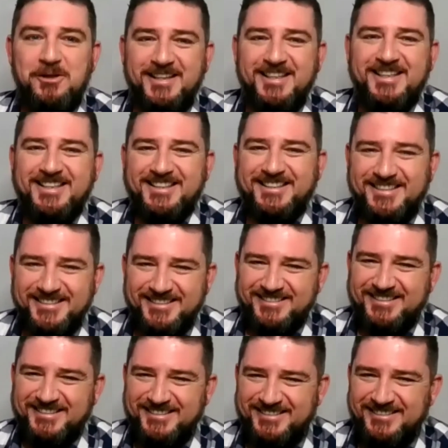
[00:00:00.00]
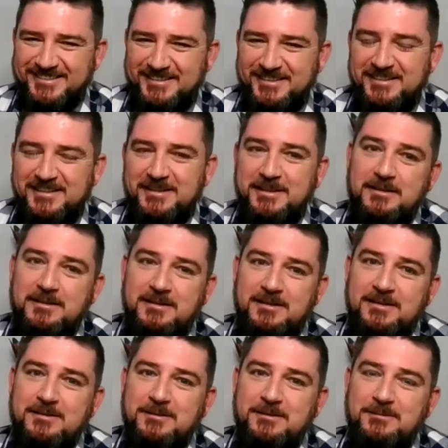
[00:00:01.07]
It's there, but we need to get
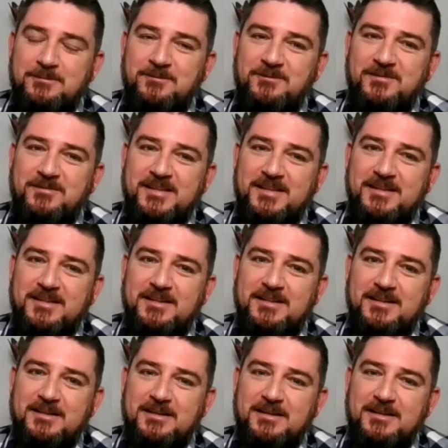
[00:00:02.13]
rid of it. So